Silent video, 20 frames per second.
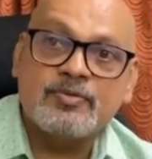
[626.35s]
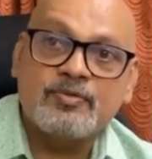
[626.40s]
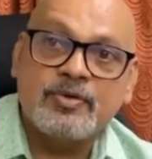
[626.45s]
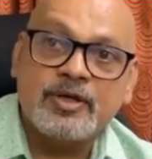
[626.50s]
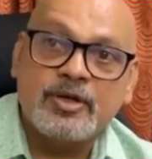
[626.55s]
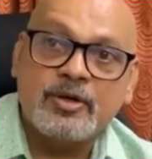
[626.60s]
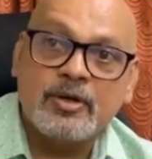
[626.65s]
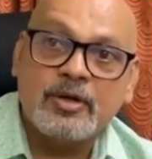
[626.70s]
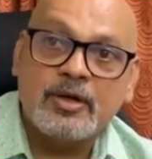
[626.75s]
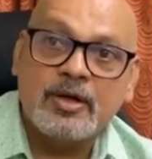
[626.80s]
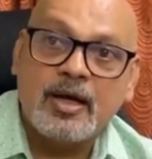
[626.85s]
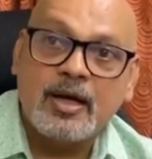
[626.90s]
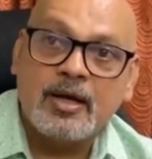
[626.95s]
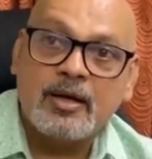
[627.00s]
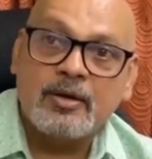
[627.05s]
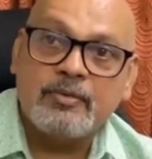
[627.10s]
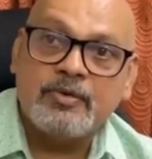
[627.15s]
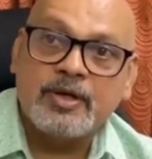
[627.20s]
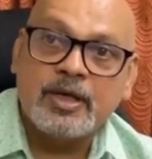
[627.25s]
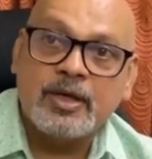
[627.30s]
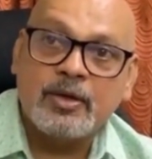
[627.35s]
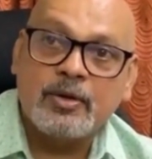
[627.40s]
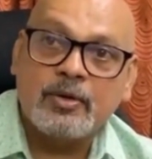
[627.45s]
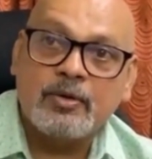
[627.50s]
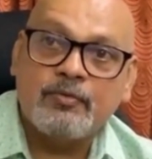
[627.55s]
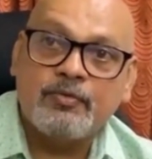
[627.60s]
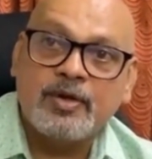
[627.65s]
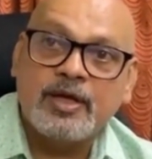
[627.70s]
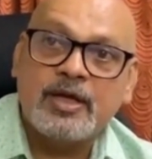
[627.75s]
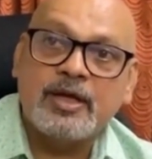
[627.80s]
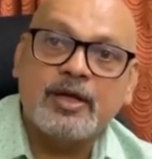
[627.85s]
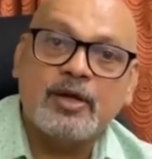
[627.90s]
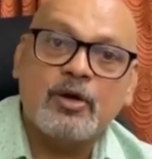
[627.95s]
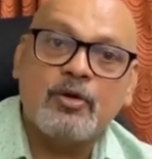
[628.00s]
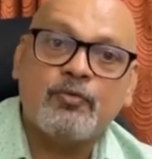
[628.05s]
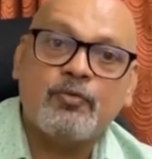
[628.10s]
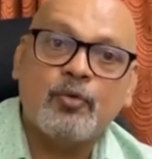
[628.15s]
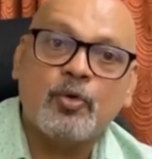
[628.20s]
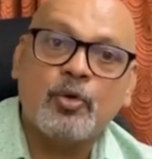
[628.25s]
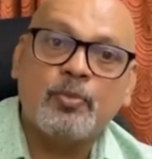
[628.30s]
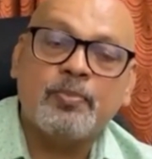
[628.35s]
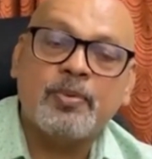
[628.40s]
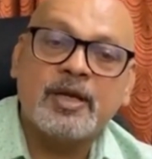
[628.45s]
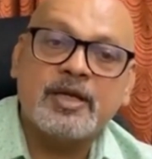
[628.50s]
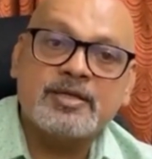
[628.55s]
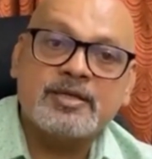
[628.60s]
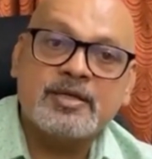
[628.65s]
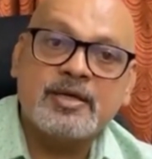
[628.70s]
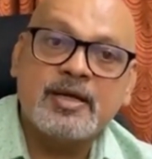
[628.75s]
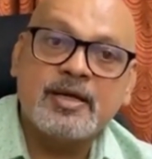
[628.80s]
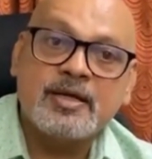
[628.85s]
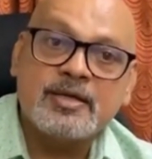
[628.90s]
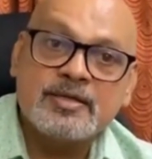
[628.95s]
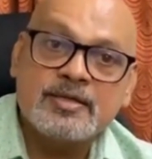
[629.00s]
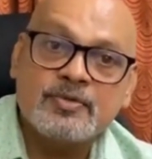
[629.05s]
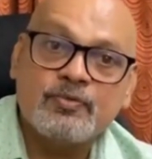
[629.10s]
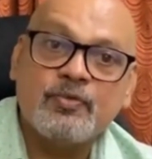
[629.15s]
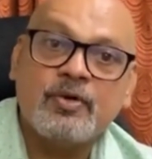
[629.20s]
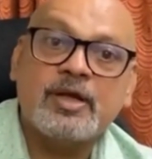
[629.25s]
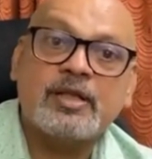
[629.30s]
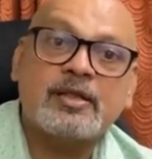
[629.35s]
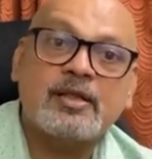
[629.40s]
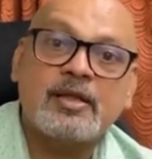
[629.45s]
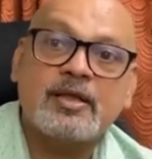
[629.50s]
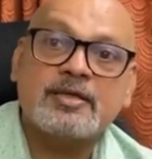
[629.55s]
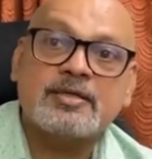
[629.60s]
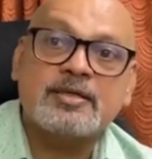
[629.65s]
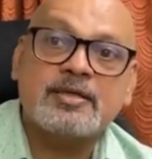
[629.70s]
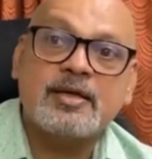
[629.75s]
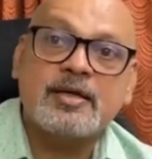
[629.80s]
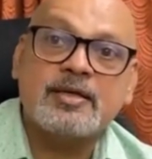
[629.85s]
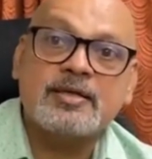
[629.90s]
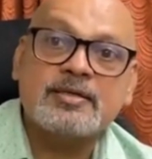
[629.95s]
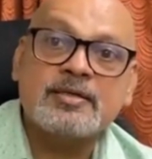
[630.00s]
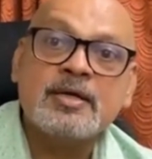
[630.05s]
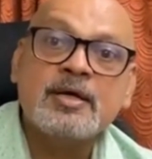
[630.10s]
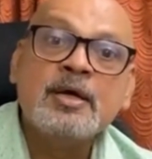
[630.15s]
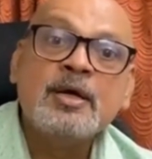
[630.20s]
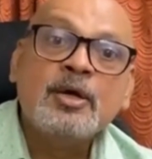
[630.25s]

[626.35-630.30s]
when you are having feeling of hopelessness, worthlessness,